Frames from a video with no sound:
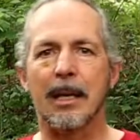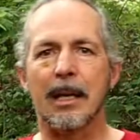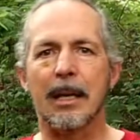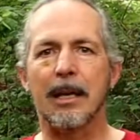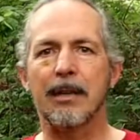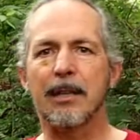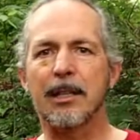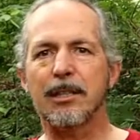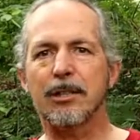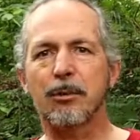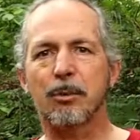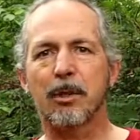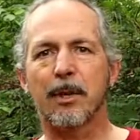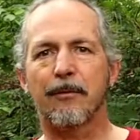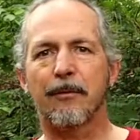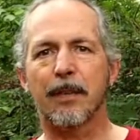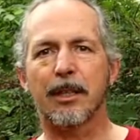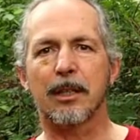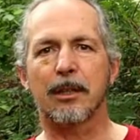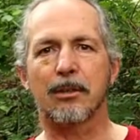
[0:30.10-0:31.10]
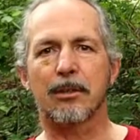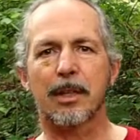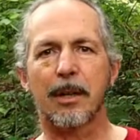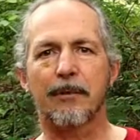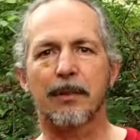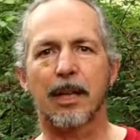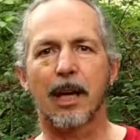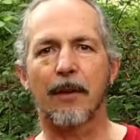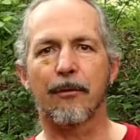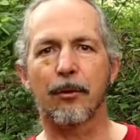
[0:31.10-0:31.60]
In these three videos
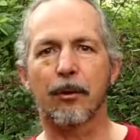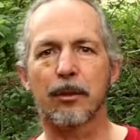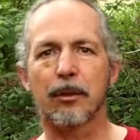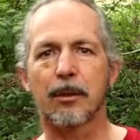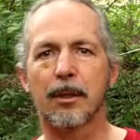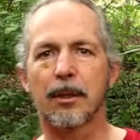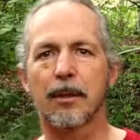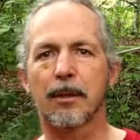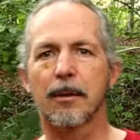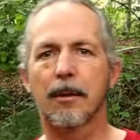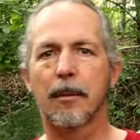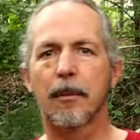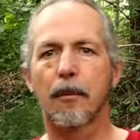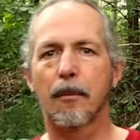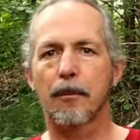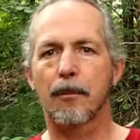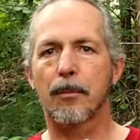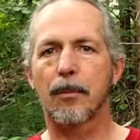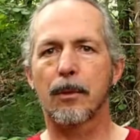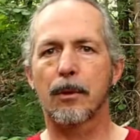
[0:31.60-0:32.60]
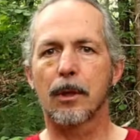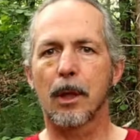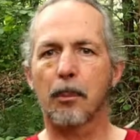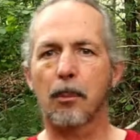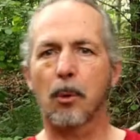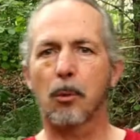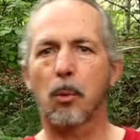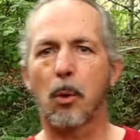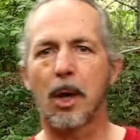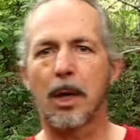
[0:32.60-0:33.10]
I've covered
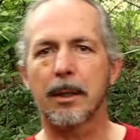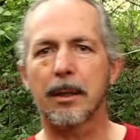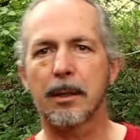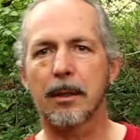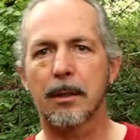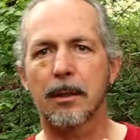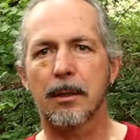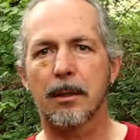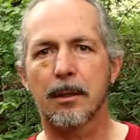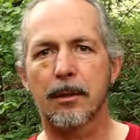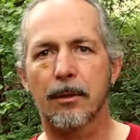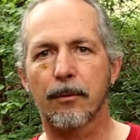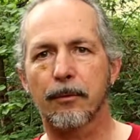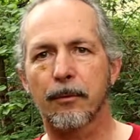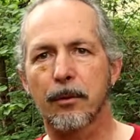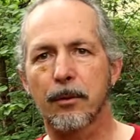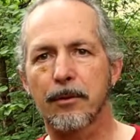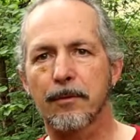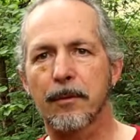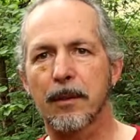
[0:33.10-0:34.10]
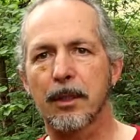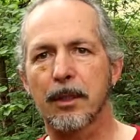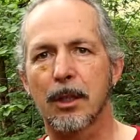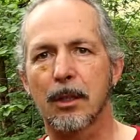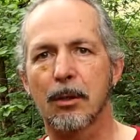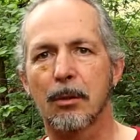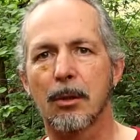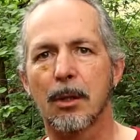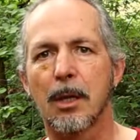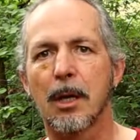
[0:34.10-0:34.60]
number one, the first
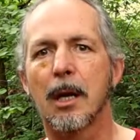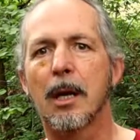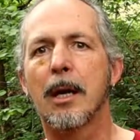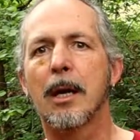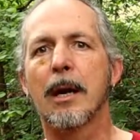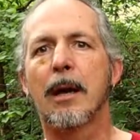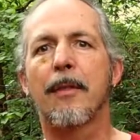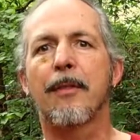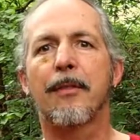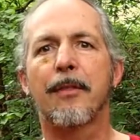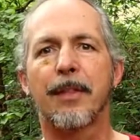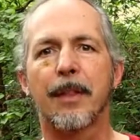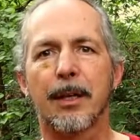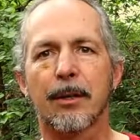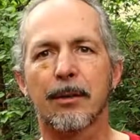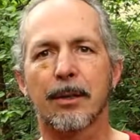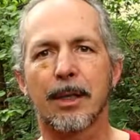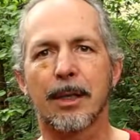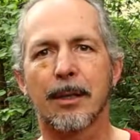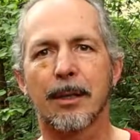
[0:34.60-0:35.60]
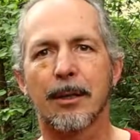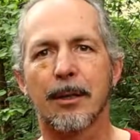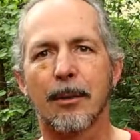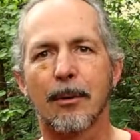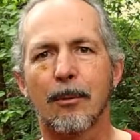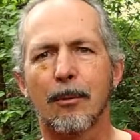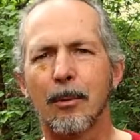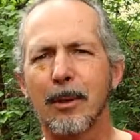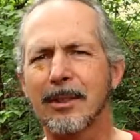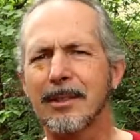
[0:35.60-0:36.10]
video, theory.
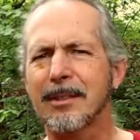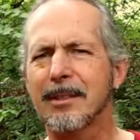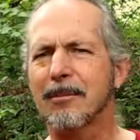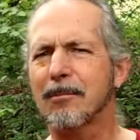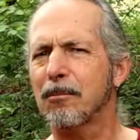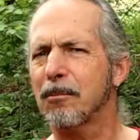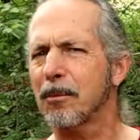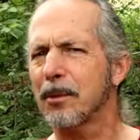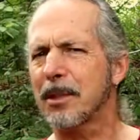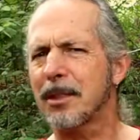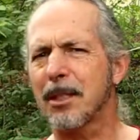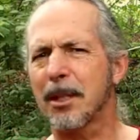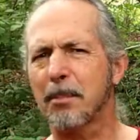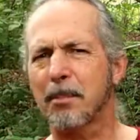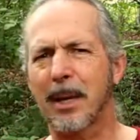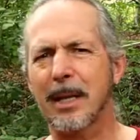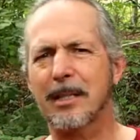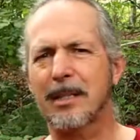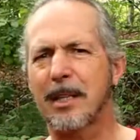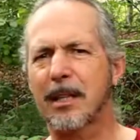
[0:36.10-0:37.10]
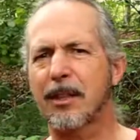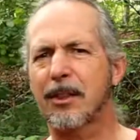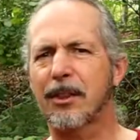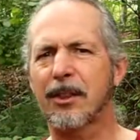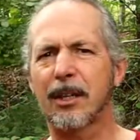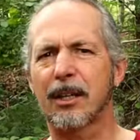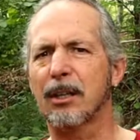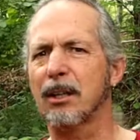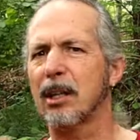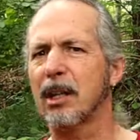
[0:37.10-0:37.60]
What's the basic
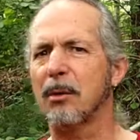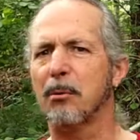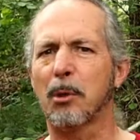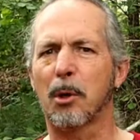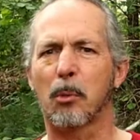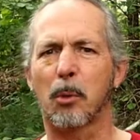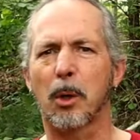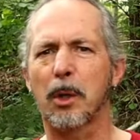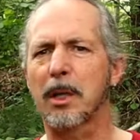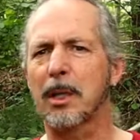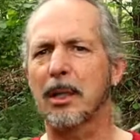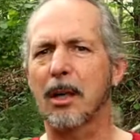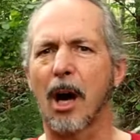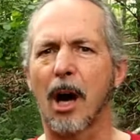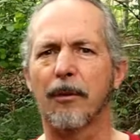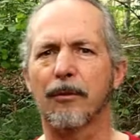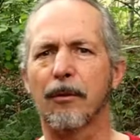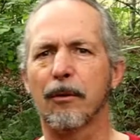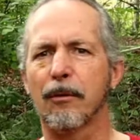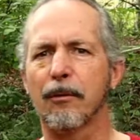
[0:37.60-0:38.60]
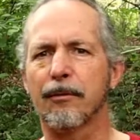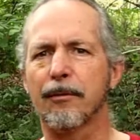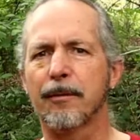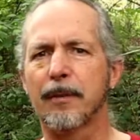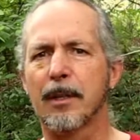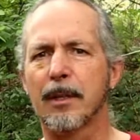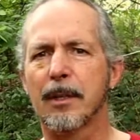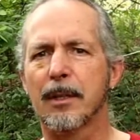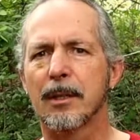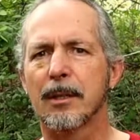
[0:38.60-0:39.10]
theory we're working off of
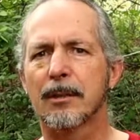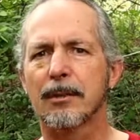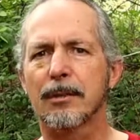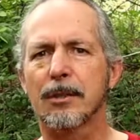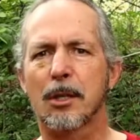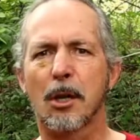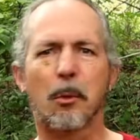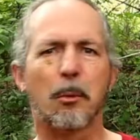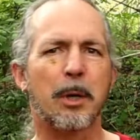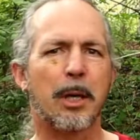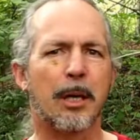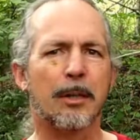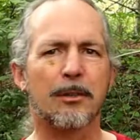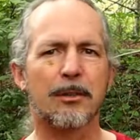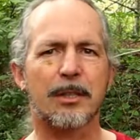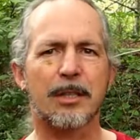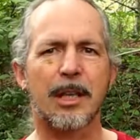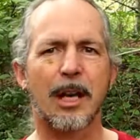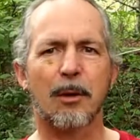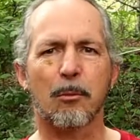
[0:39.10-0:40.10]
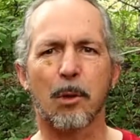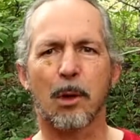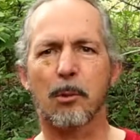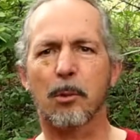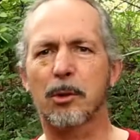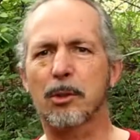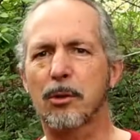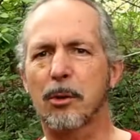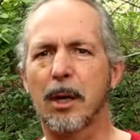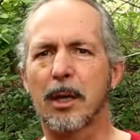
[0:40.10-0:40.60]
so we understand what
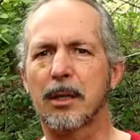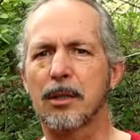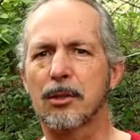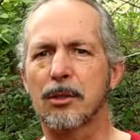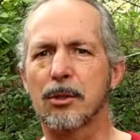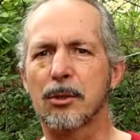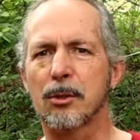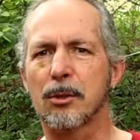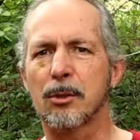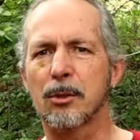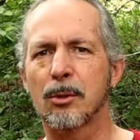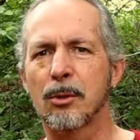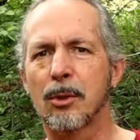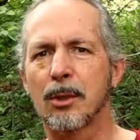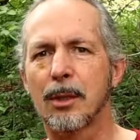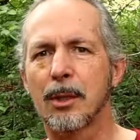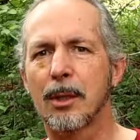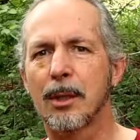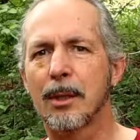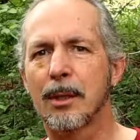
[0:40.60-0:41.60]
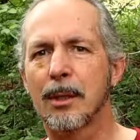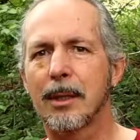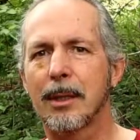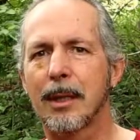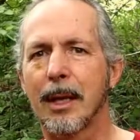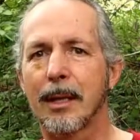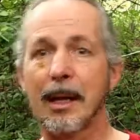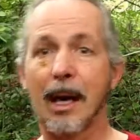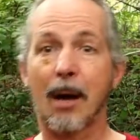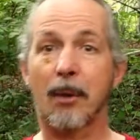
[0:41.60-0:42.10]
we're trying to do
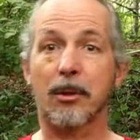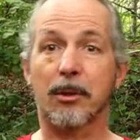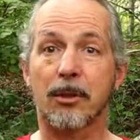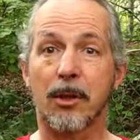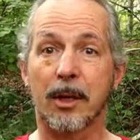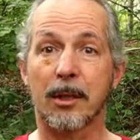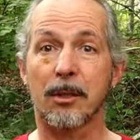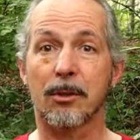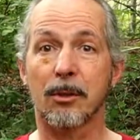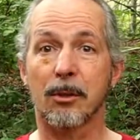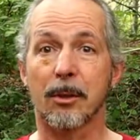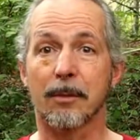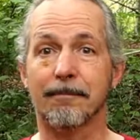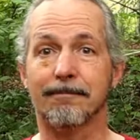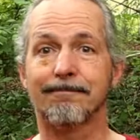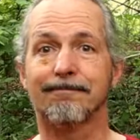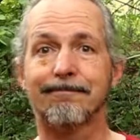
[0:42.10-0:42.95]
and how we're trying to do it.